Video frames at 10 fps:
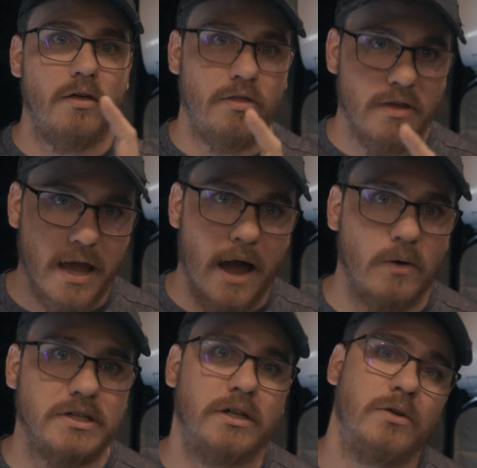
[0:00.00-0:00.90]
the
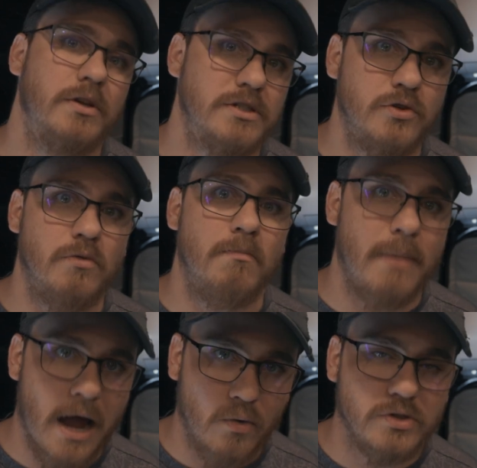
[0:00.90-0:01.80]
outside unit to
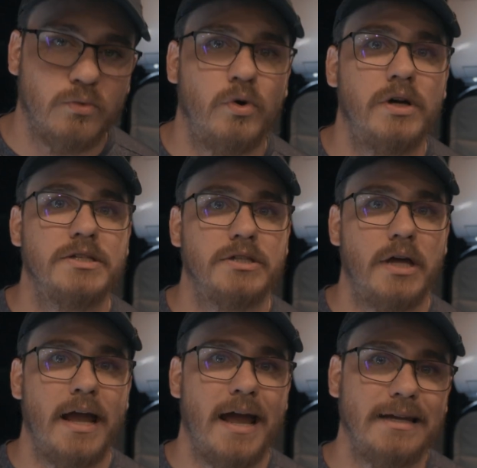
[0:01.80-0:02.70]
mount was
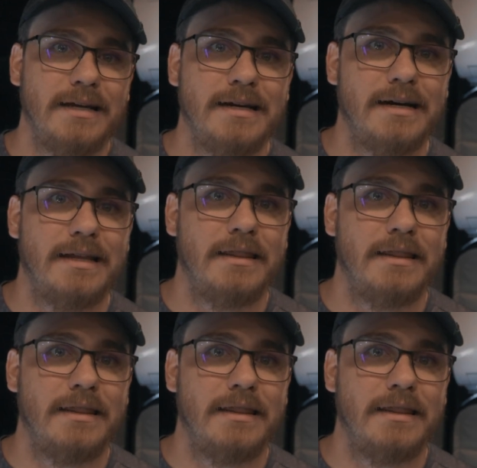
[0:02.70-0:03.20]
I had to cut